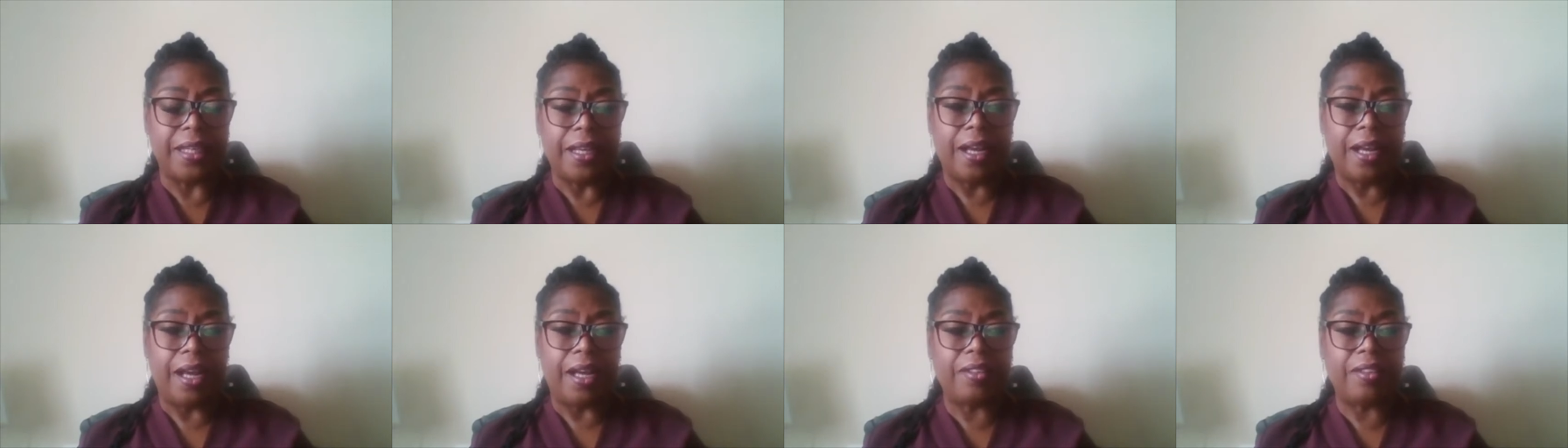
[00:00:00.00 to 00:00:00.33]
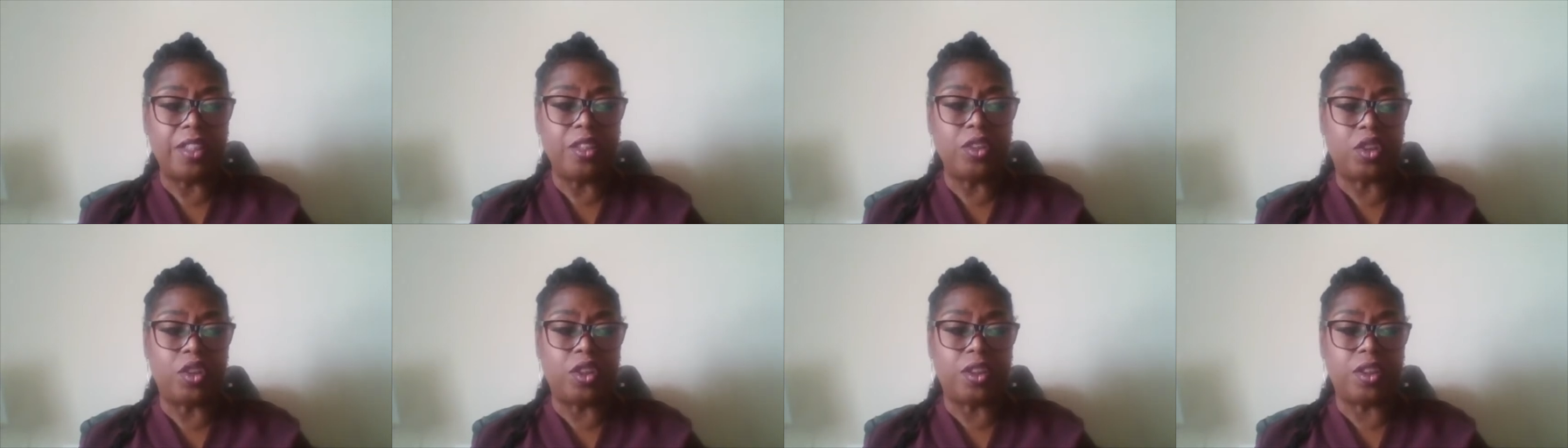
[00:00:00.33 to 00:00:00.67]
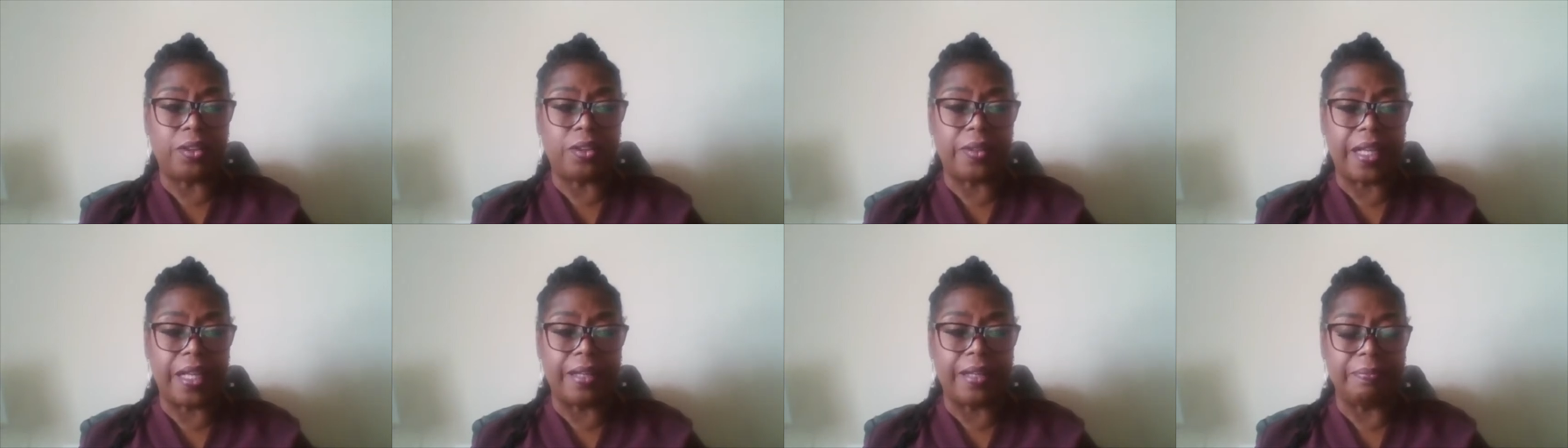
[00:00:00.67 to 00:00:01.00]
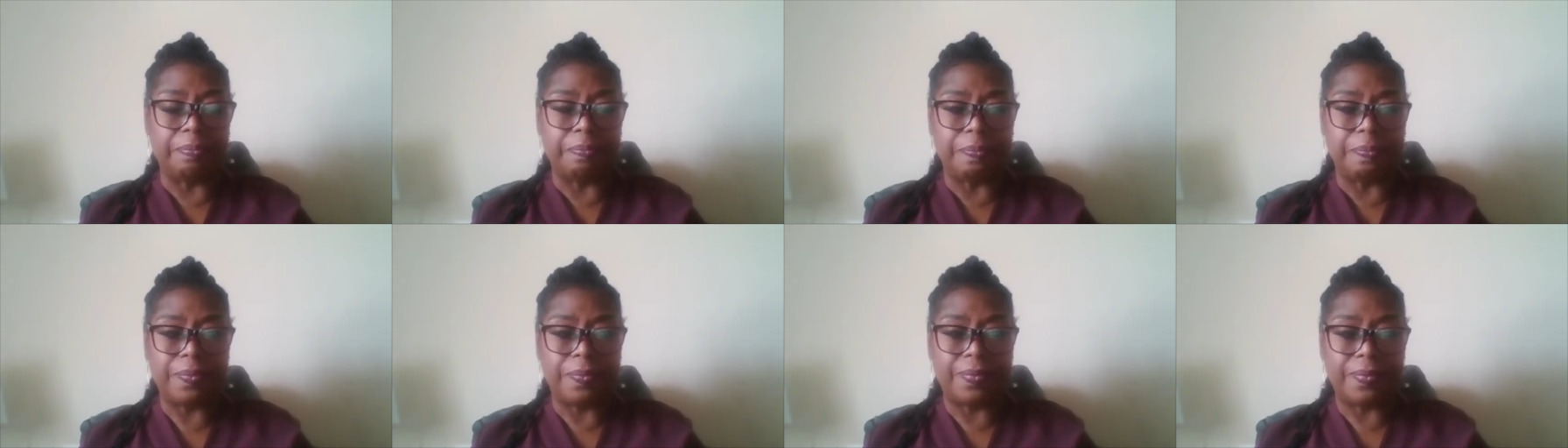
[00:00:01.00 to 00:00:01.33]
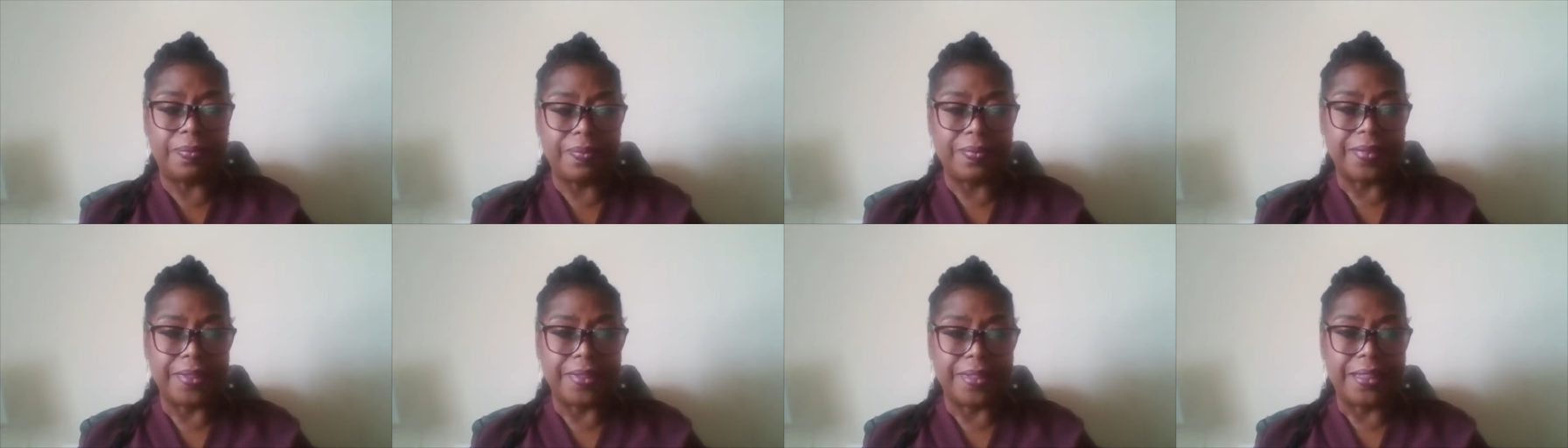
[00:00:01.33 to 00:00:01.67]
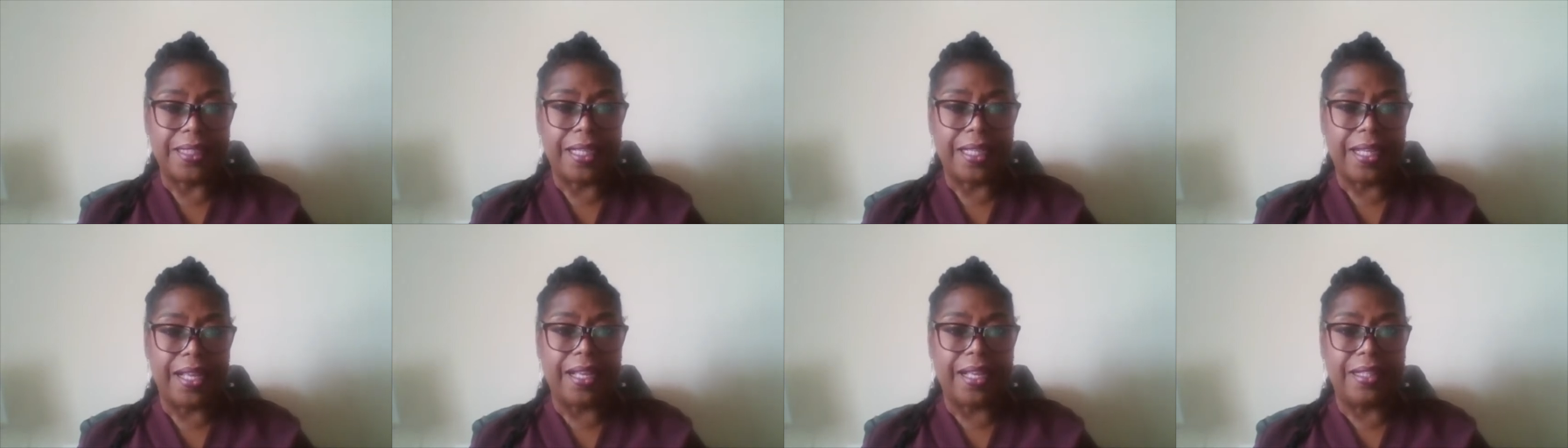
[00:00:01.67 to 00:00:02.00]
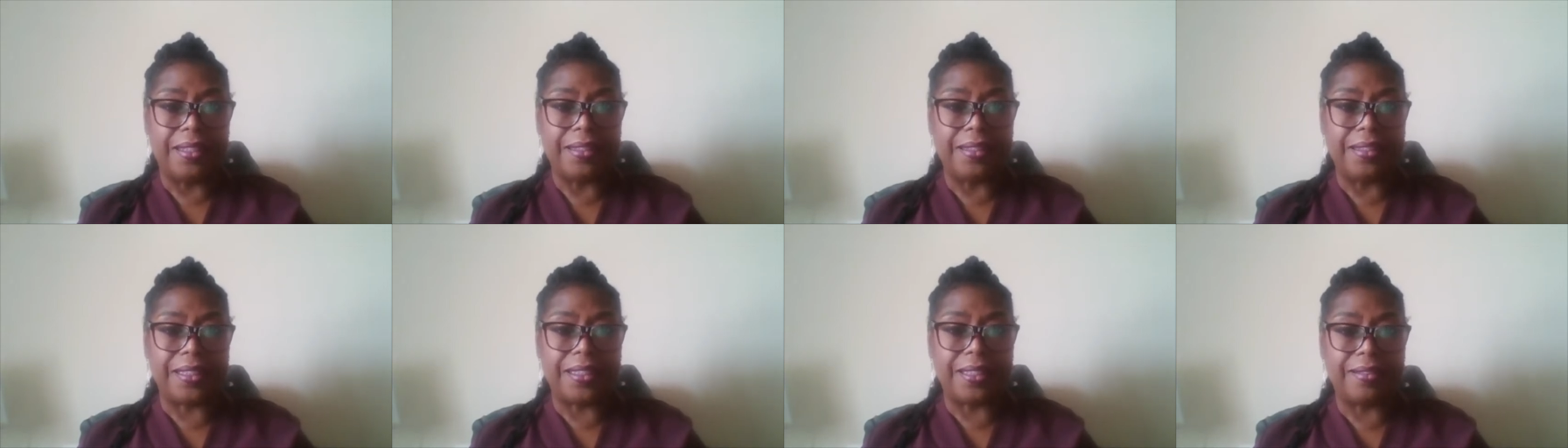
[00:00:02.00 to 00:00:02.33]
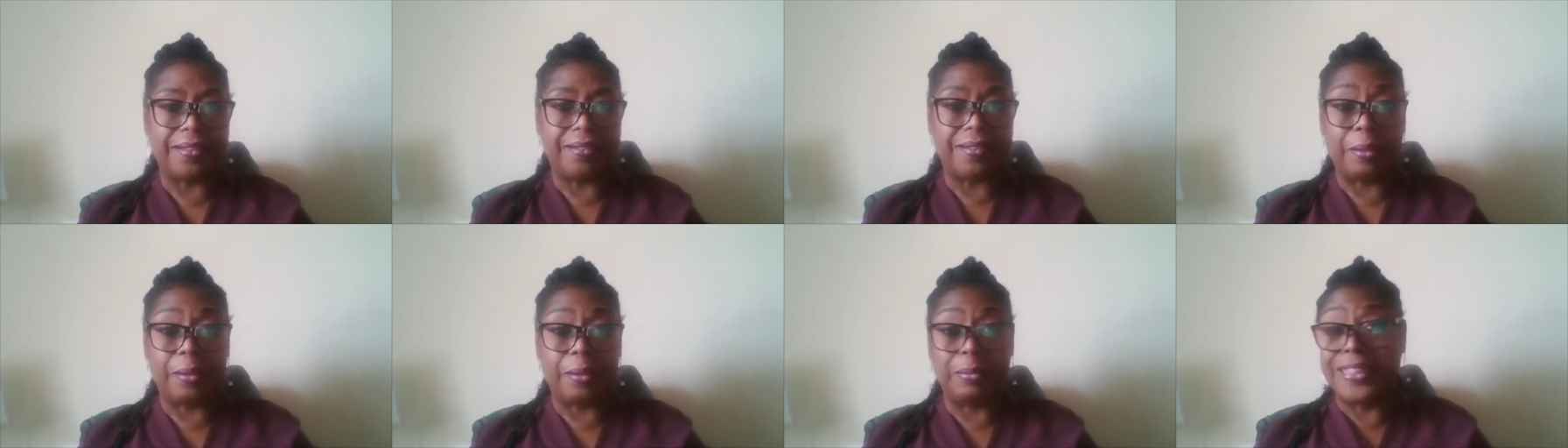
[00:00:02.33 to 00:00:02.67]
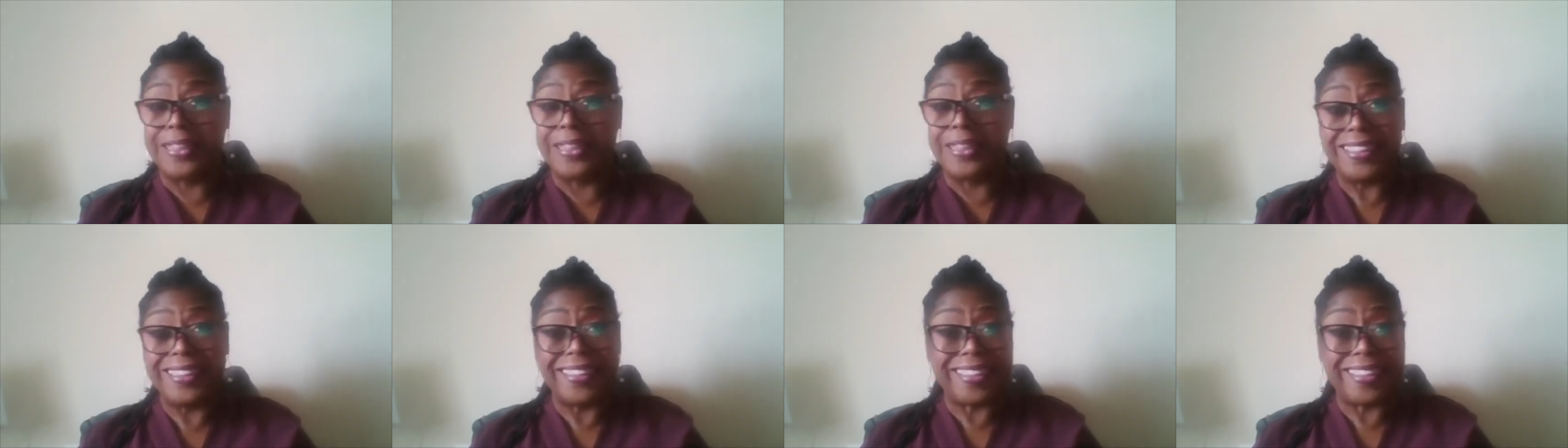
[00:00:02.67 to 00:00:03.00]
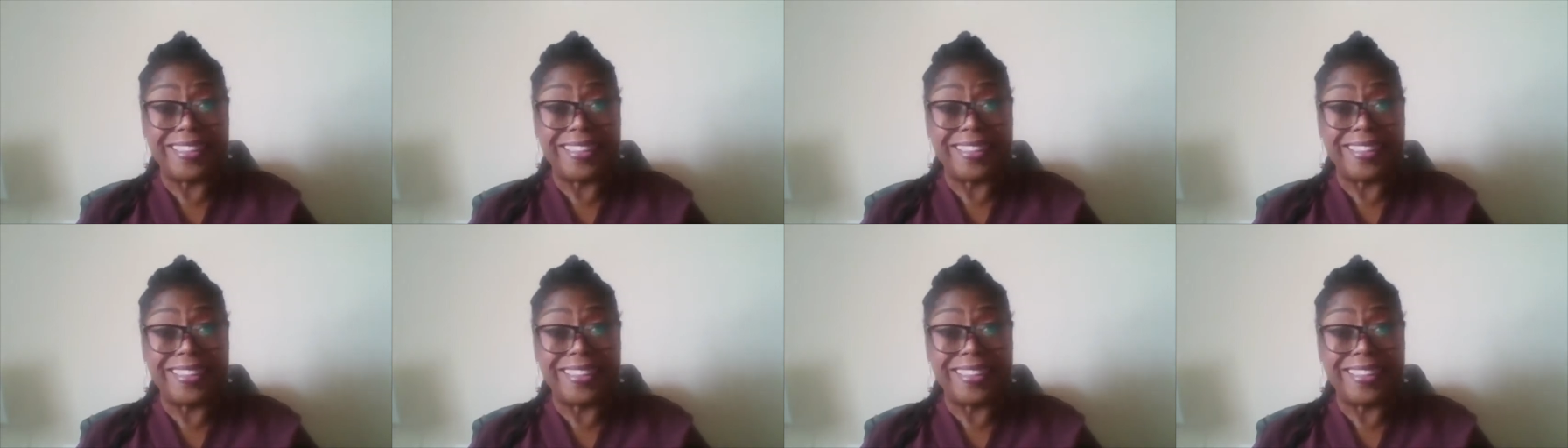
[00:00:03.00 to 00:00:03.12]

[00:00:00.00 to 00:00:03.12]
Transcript: I think you should do that." And uh, that was it.